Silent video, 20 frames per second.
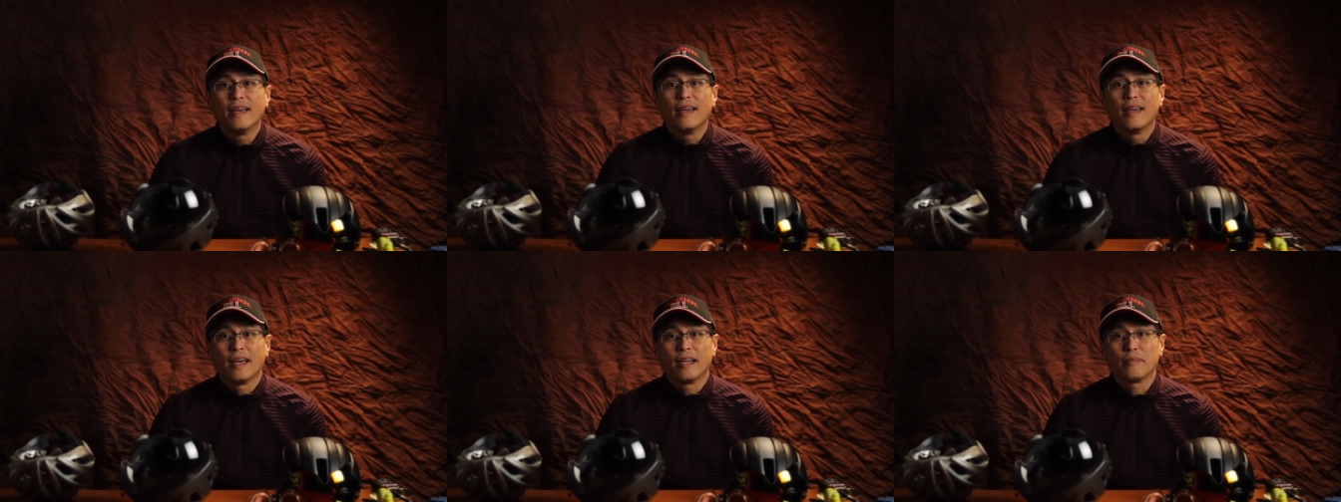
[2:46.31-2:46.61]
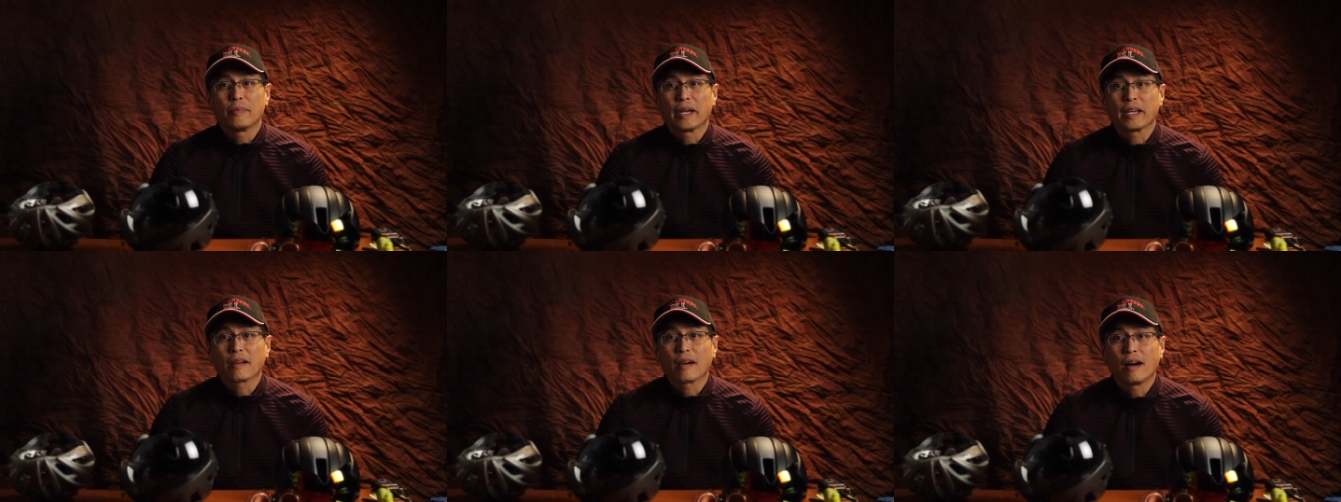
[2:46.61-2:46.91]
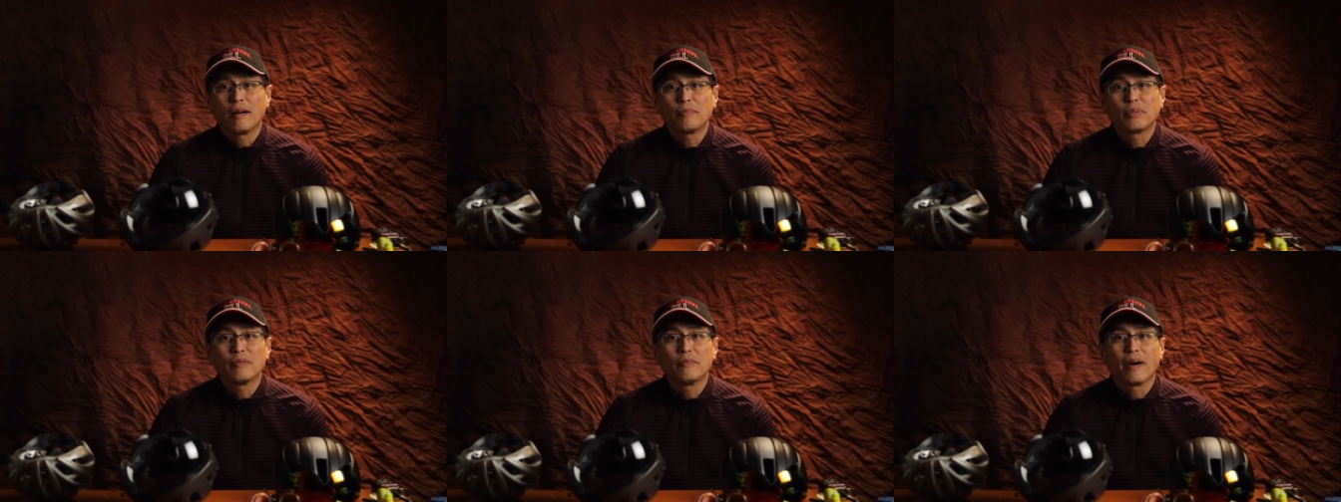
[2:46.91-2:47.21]
and may
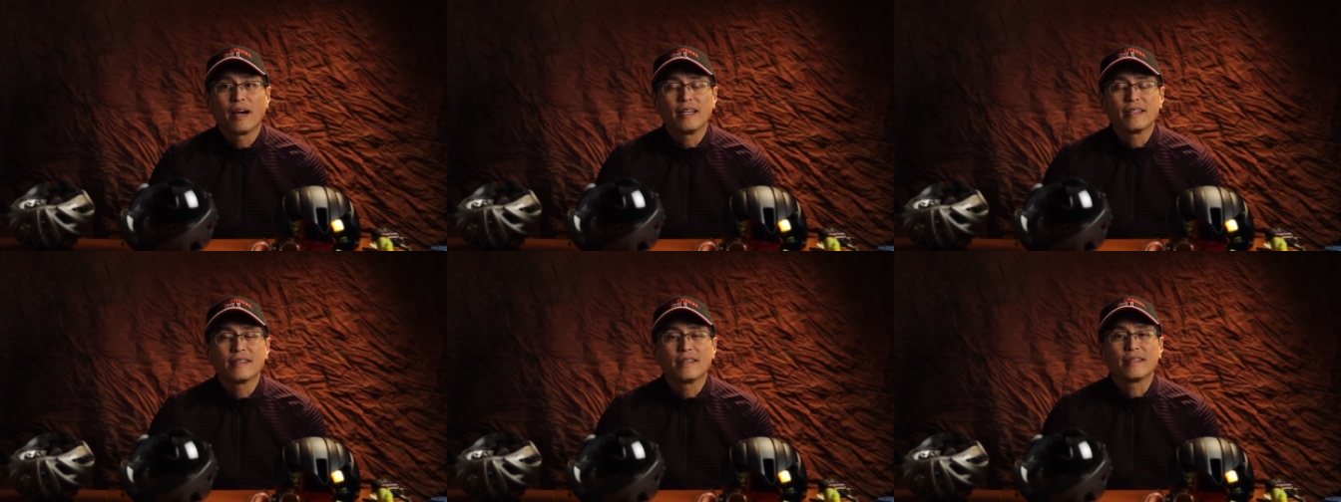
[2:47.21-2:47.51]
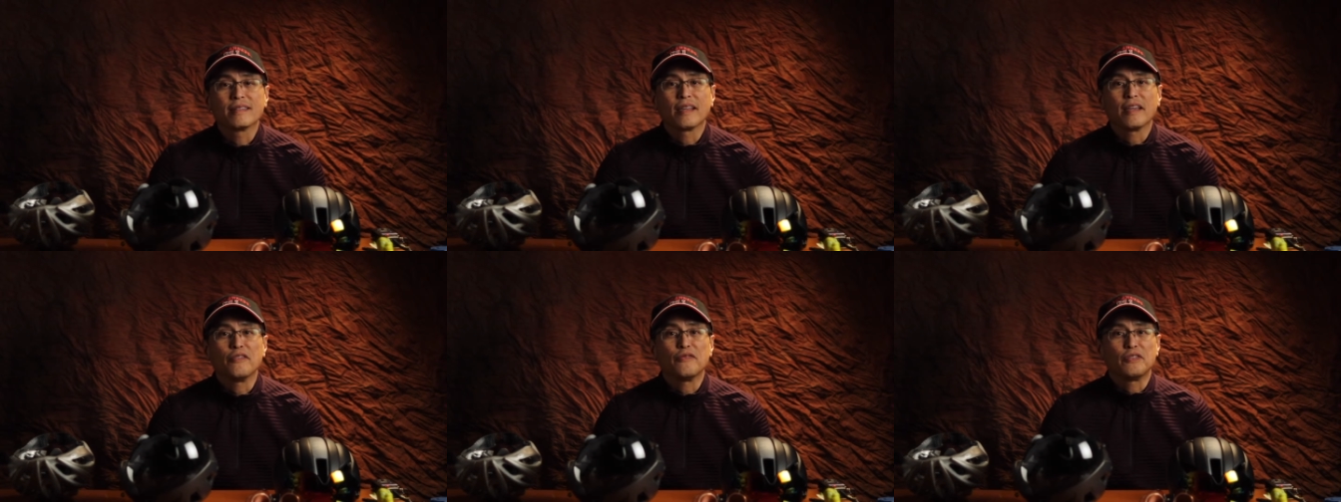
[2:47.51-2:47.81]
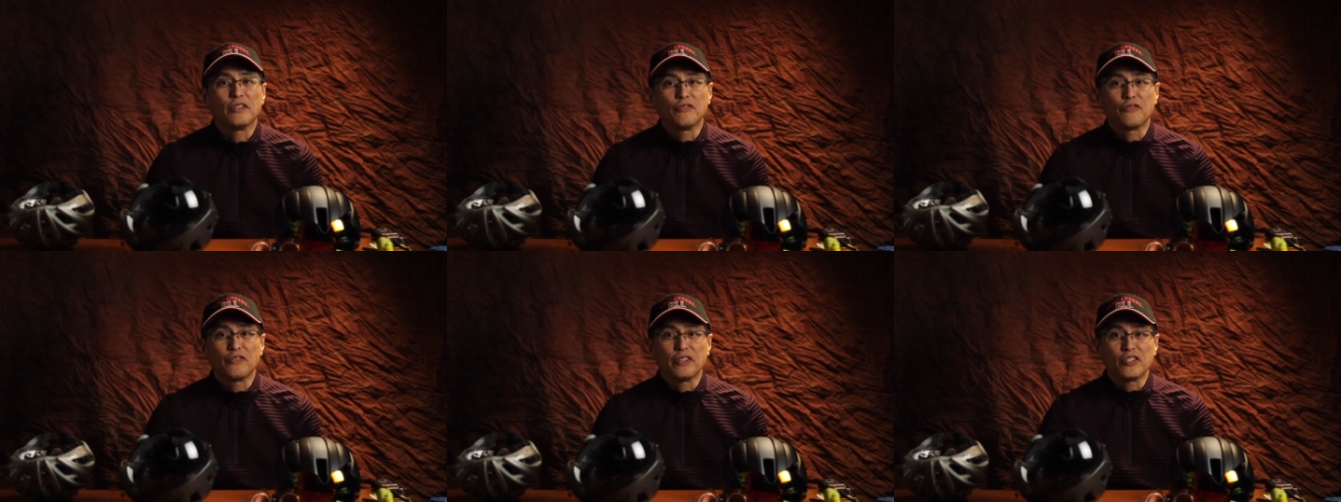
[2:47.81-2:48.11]
compromise the
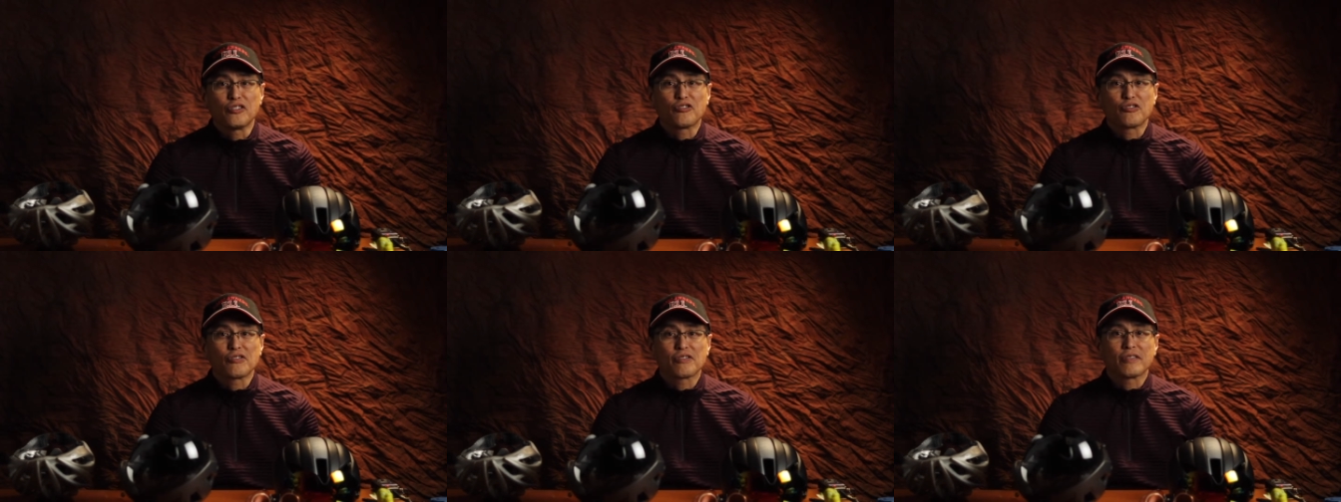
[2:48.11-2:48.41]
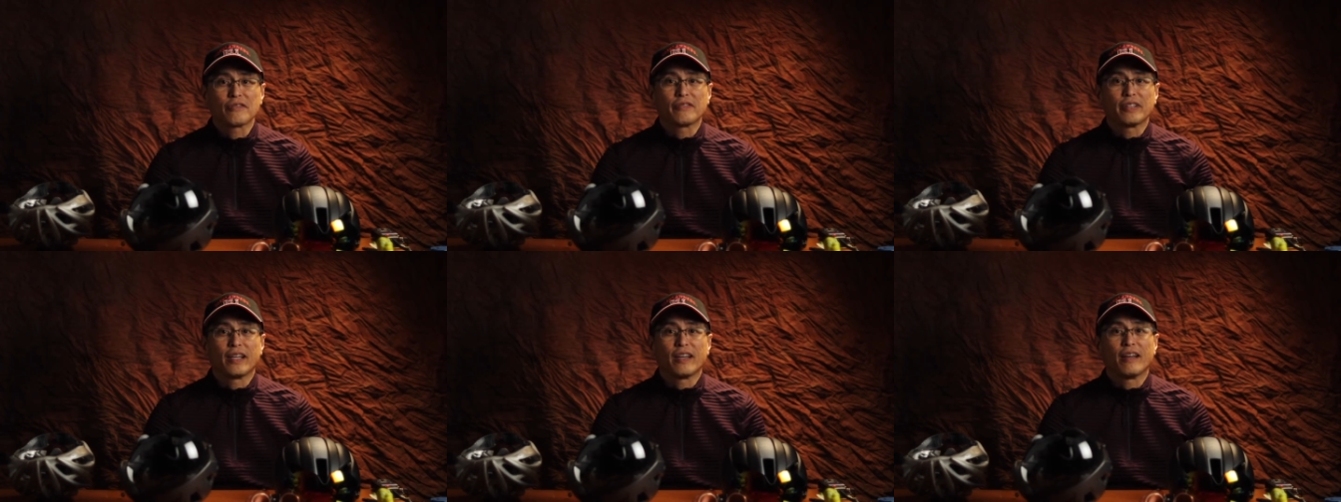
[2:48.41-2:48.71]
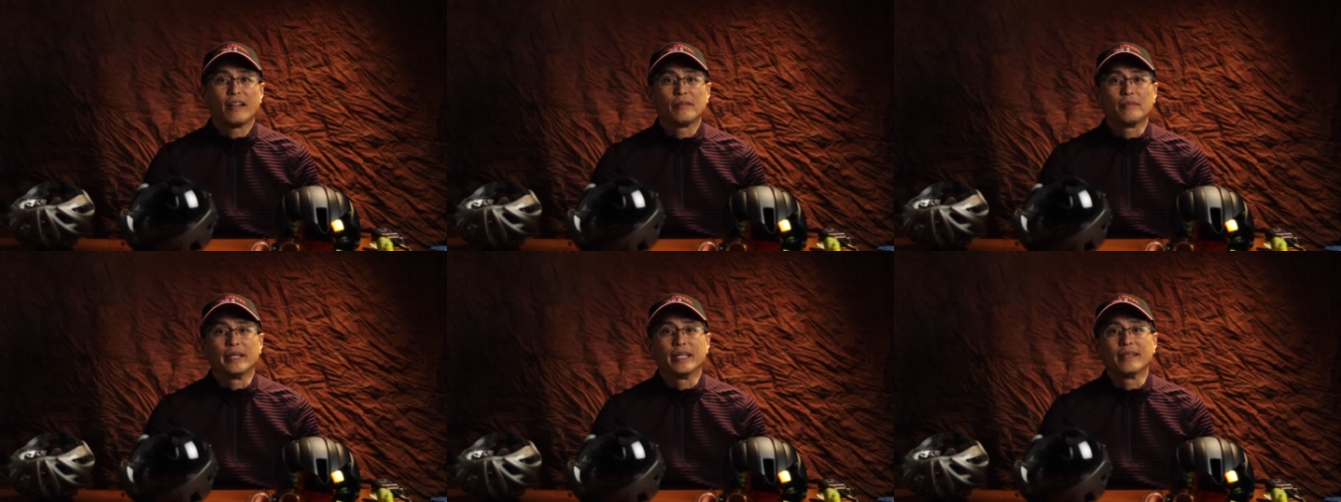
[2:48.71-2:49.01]
safety features of the
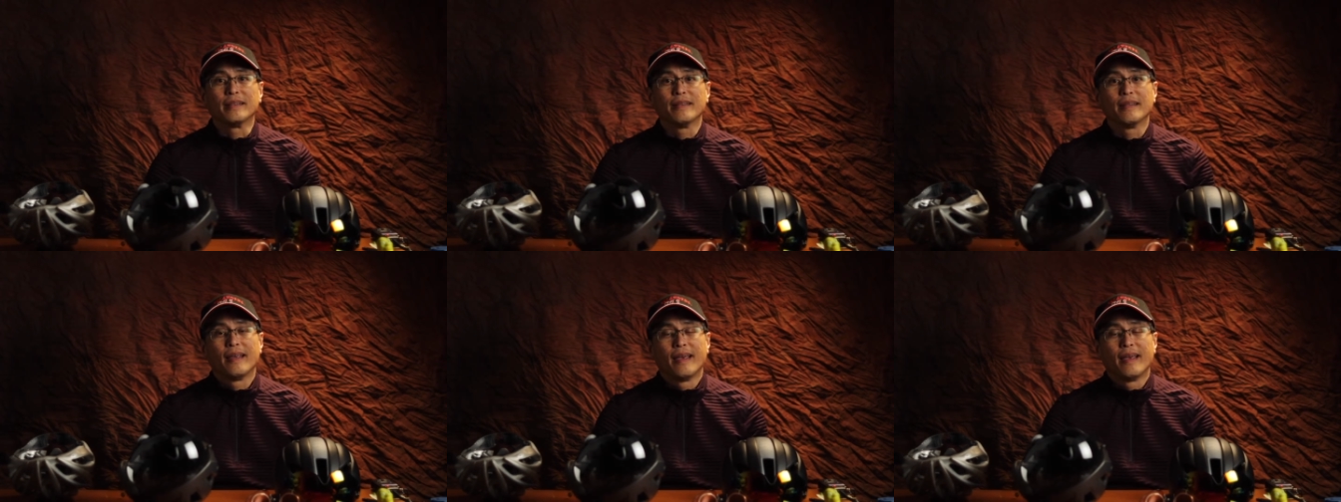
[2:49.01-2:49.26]
helmet,